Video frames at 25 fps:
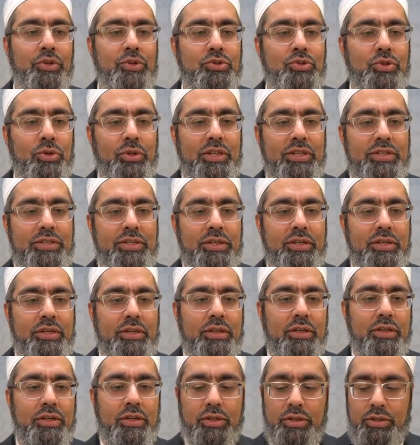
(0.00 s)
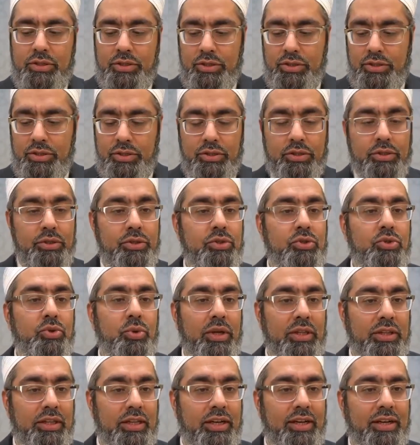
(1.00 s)
So listen
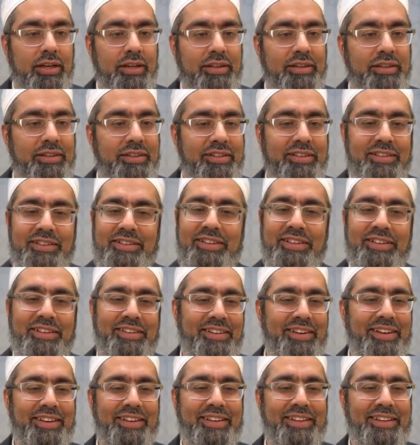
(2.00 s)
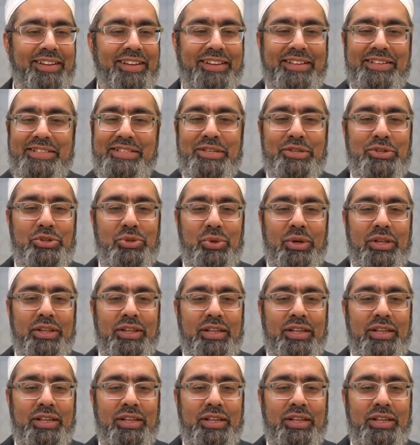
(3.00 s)
to Allah, right? Listen to